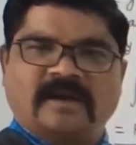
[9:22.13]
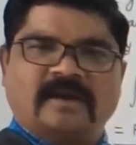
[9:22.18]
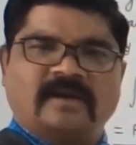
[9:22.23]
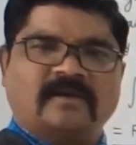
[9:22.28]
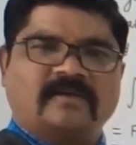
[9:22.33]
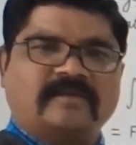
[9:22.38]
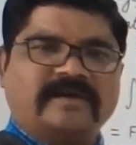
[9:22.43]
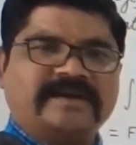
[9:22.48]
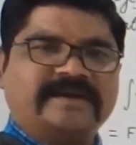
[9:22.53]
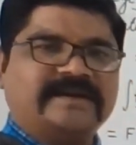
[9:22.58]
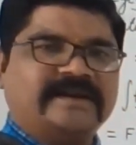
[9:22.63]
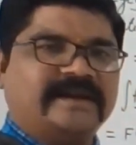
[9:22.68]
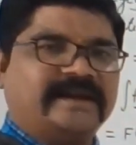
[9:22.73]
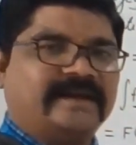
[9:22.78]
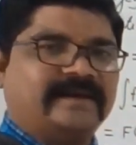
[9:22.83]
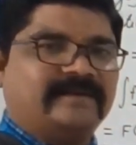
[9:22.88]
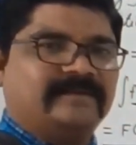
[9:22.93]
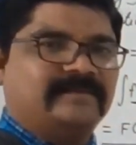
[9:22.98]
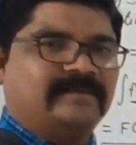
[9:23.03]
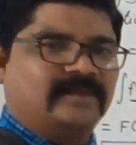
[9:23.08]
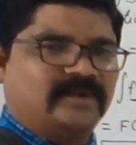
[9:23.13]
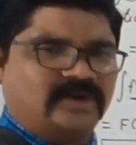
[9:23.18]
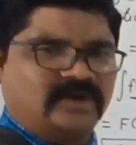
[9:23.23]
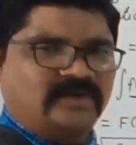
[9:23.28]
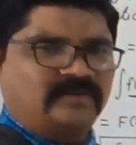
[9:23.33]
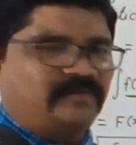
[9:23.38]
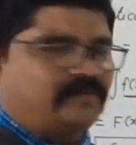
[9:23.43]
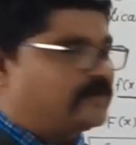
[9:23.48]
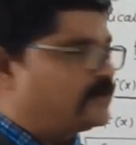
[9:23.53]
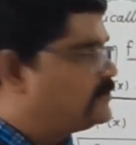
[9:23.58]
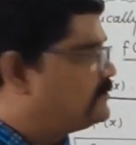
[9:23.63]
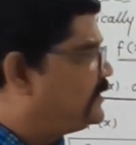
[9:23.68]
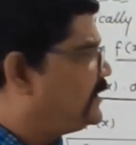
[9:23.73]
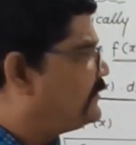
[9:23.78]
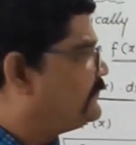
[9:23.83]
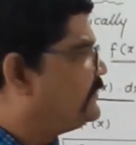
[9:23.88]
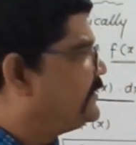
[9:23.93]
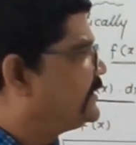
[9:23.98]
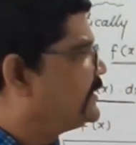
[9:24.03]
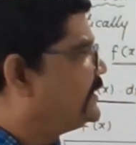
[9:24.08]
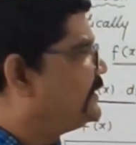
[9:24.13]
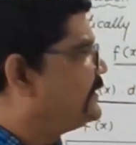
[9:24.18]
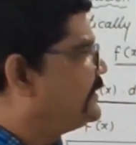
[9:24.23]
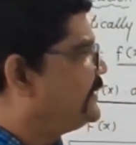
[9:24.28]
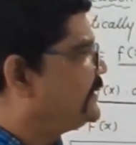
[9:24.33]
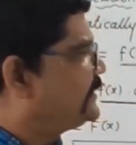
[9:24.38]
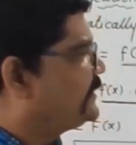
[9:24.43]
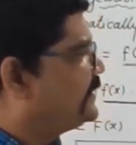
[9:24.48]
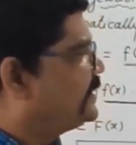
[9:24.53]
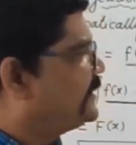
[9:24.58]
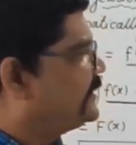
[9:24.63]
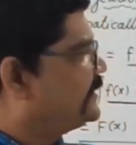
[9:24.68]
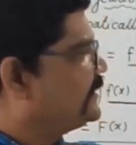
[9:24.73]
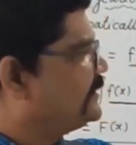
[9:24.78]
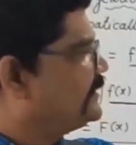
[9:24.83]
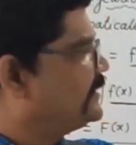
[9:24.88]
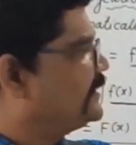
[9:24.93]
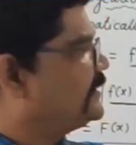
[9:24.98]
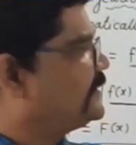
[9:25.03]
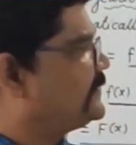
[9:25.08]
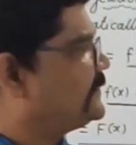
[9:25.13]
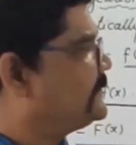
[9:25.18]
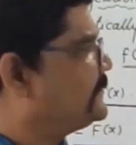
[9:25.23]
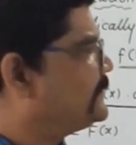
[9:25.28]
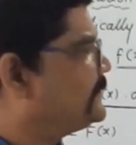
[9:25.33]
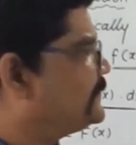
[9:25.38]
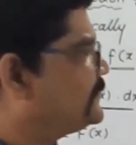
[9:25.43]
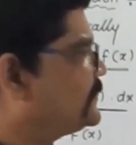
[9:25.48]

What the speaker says: One more formula we can take here,